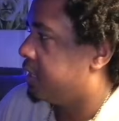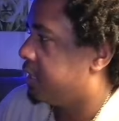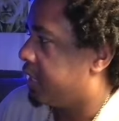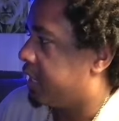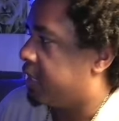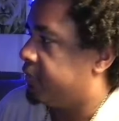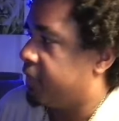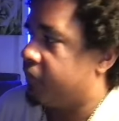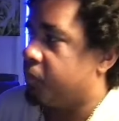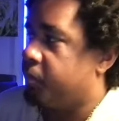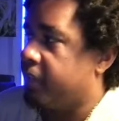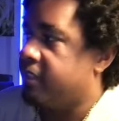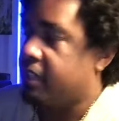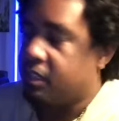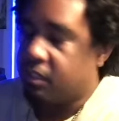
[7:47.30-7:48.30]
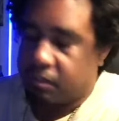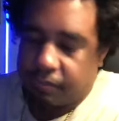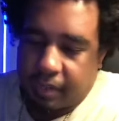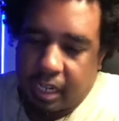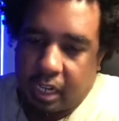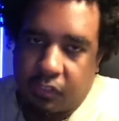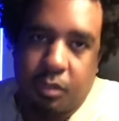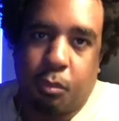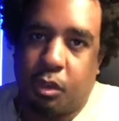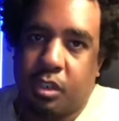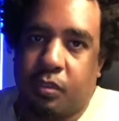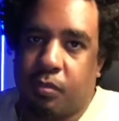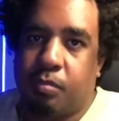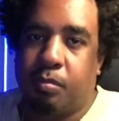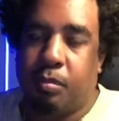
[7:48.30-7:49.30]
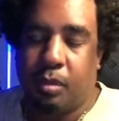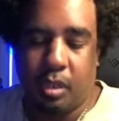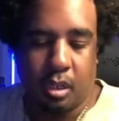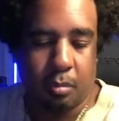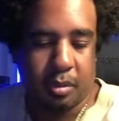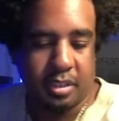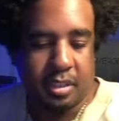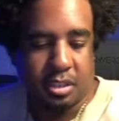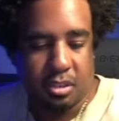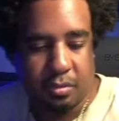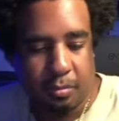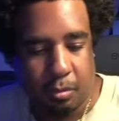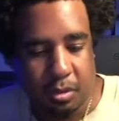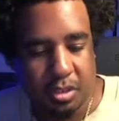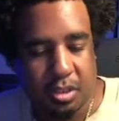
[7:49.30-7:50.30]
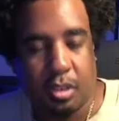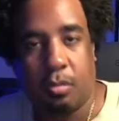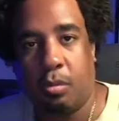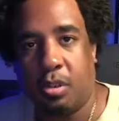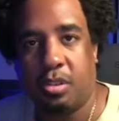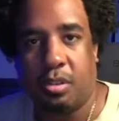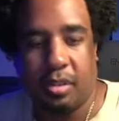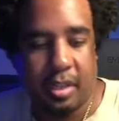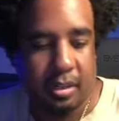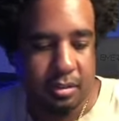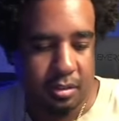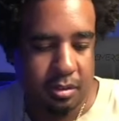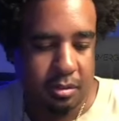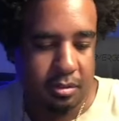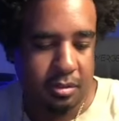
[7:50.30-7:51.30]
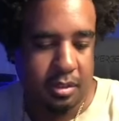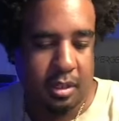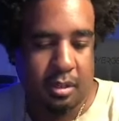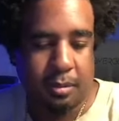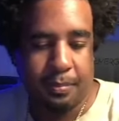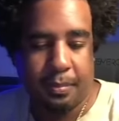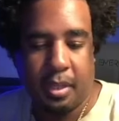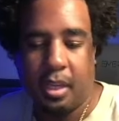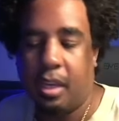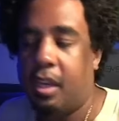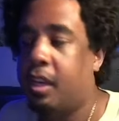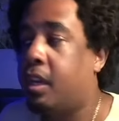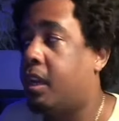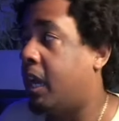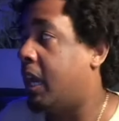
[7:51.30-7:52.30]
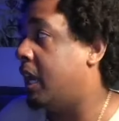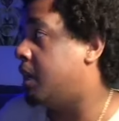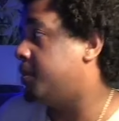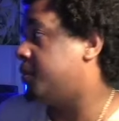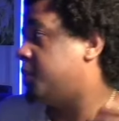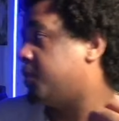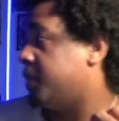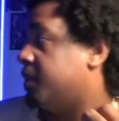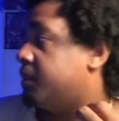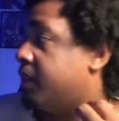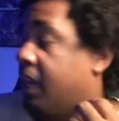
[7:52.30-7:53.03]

And if you have a PlayStation 5, it works. You know, PlayStation 4 stuff works on there too. So I'm thrilled.